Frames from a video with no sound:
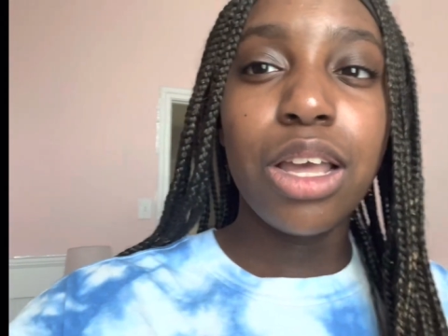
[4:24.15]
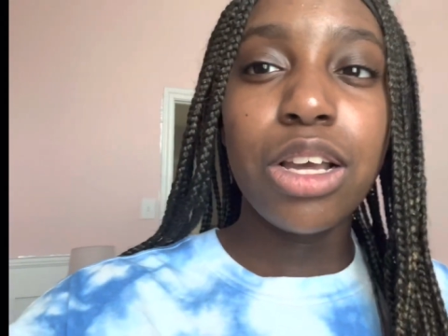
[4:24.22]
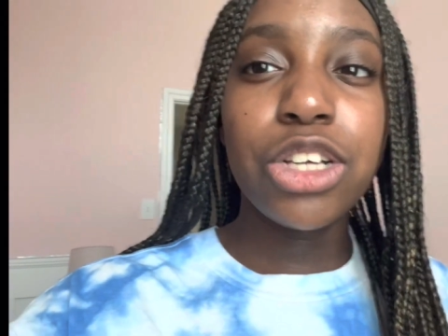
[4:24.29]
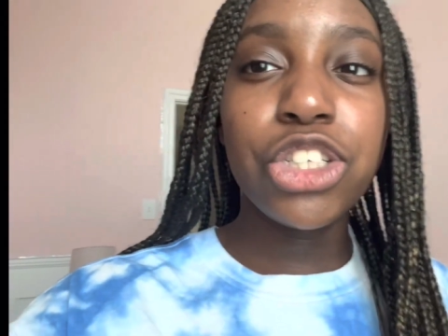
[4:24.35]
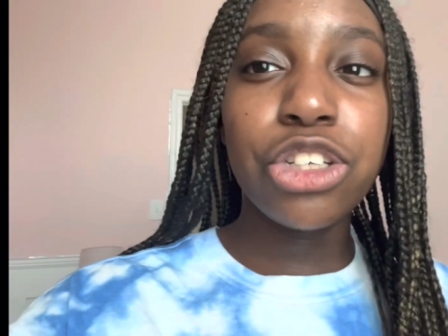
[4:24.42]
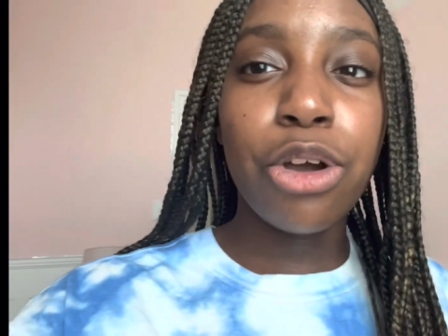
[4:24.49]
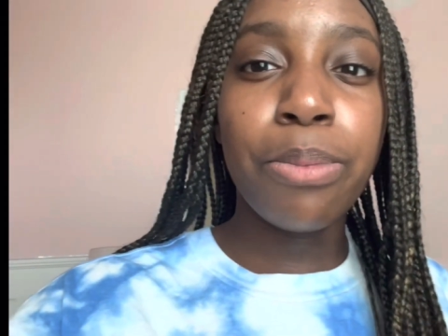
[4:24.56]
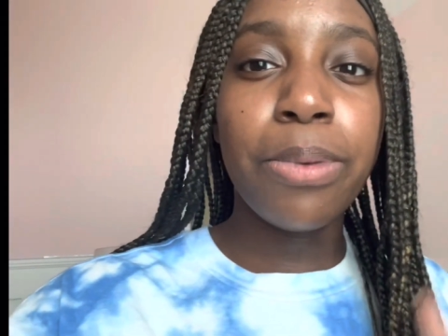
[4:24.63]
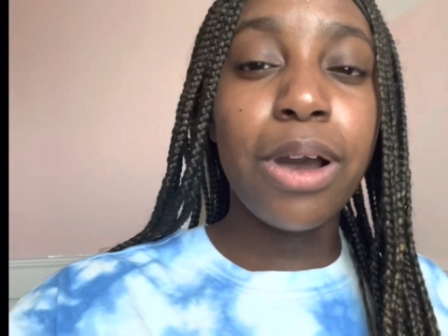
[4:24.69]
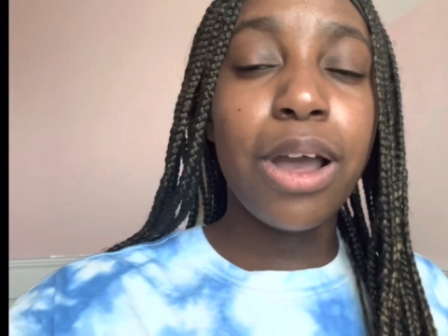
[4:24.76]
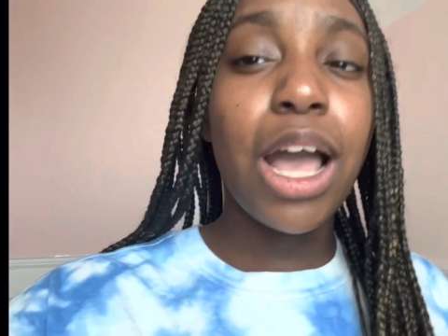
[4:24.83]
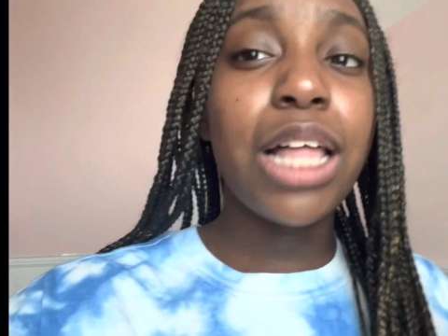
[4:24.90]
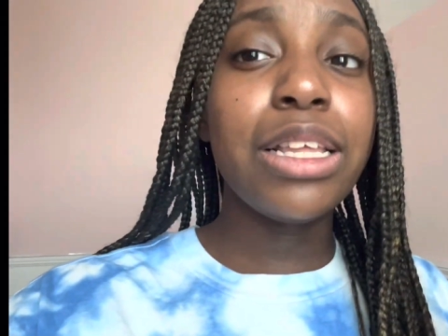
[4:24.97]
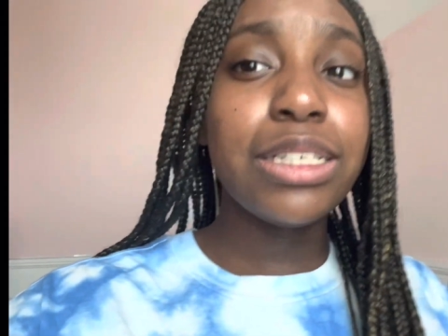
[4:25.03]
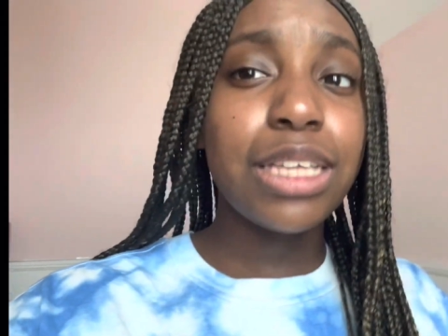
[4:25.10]
because you know but
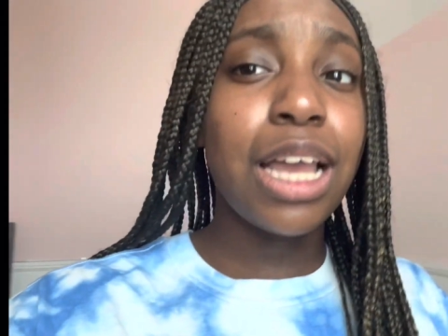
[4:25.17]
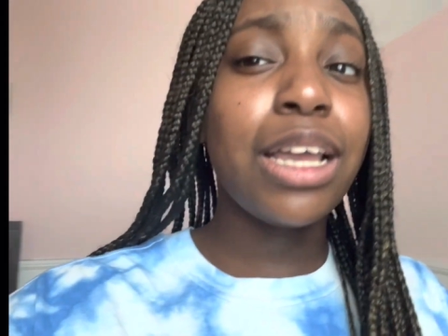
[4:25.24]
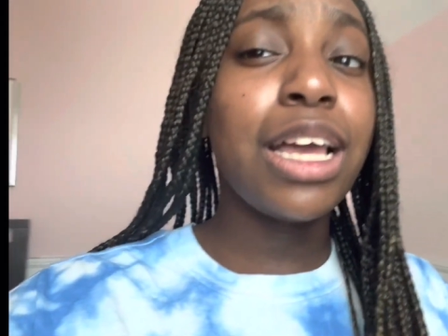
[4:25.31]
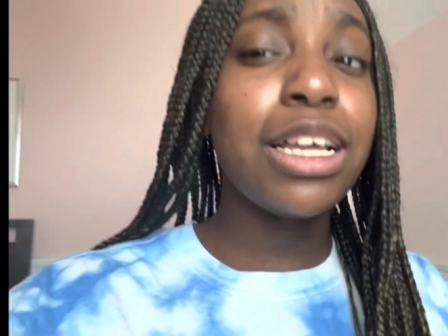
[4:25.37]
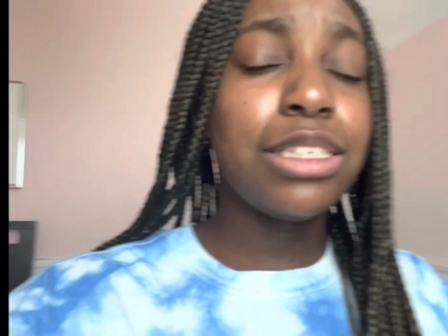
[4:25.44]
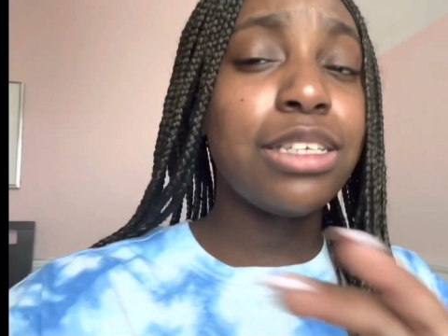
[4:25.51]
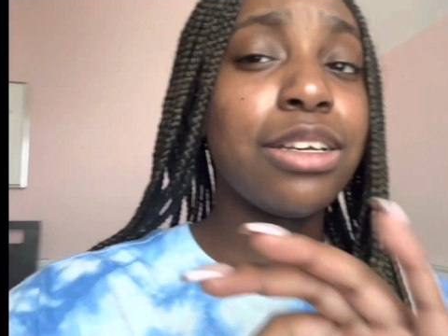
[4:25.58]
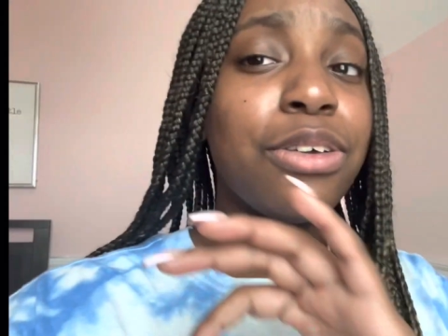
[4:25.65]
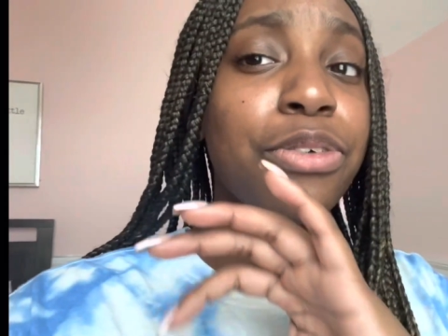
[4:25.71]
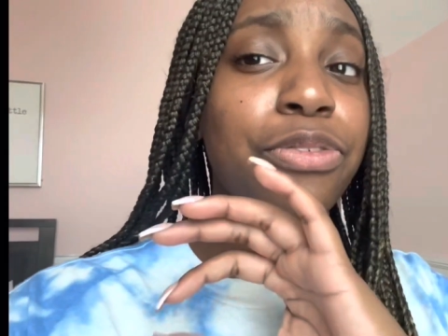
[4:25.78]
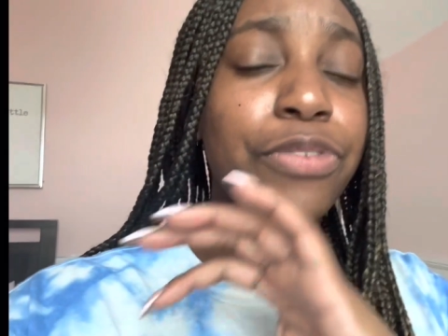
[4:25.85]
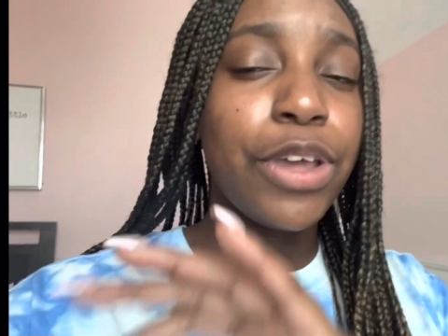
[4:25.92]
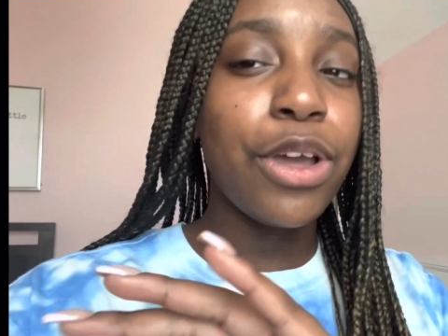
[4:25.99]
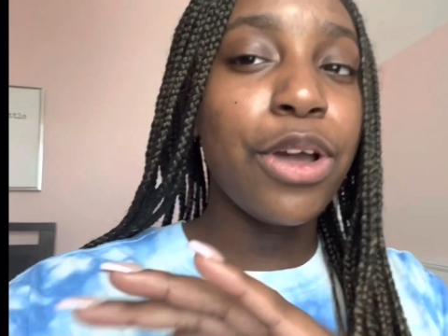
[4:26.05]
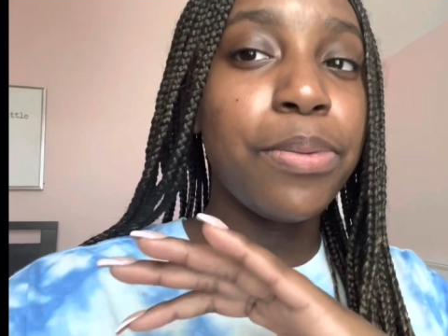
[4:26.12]
at least i got to
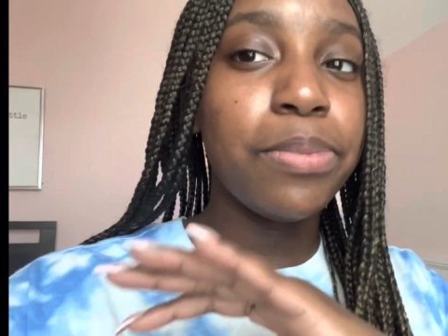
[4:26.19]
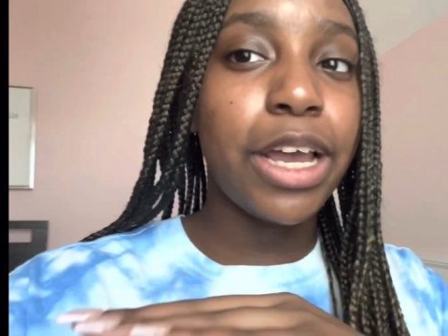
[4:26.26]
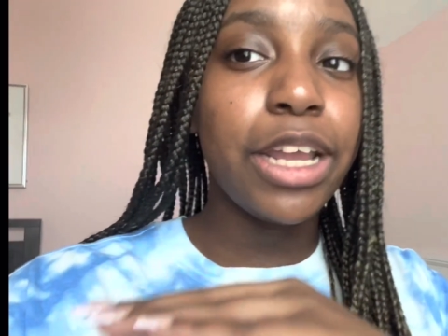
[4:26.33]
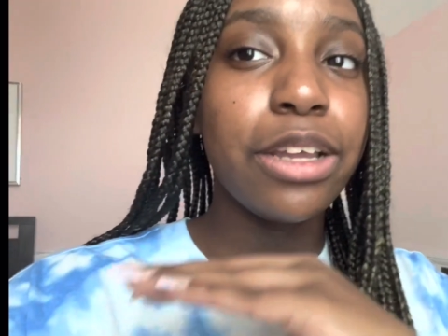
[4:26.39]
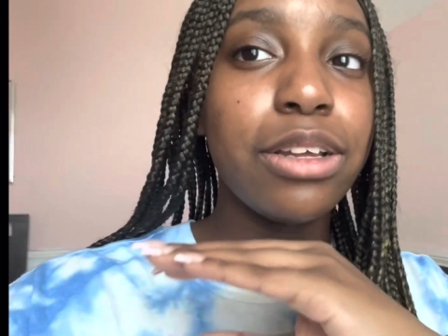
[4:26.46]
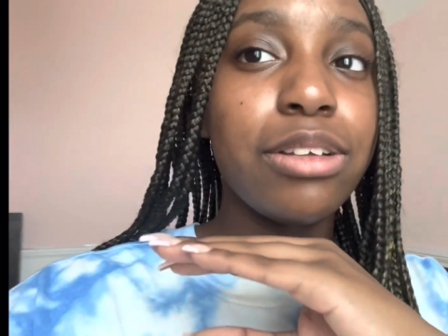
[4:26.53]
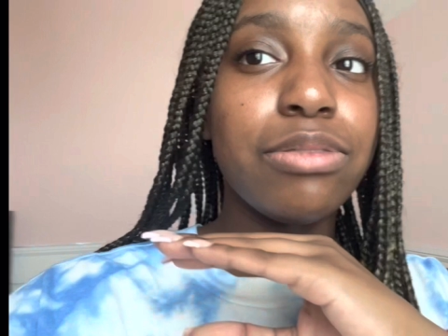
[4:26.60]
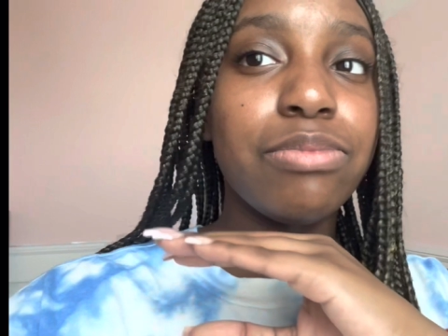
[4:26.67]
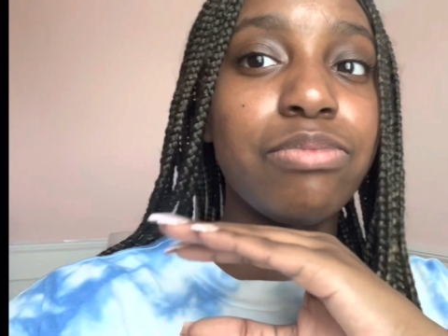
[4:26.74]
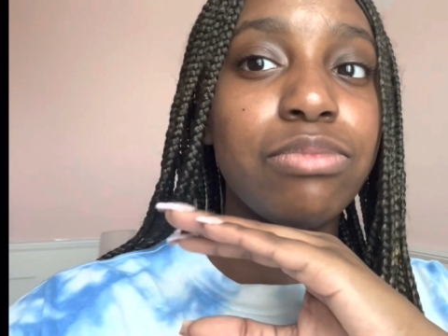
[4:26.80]
film like